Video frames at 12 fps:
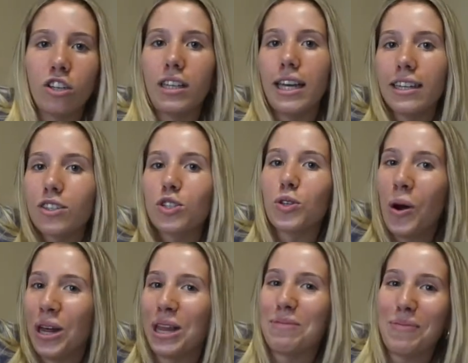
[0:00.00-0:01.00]
Like it's a
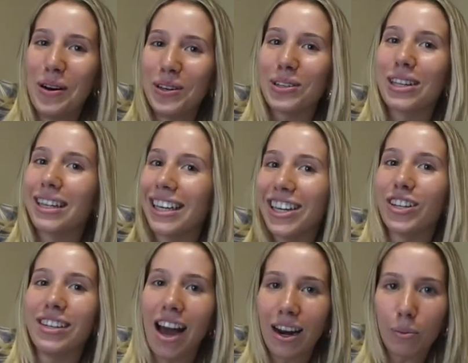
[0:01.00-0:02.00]
toilet bowl cleaner,
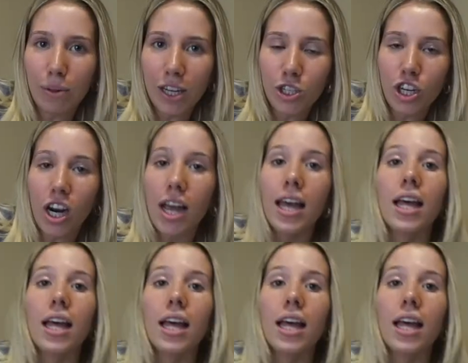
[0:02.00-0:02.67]
not a plunger.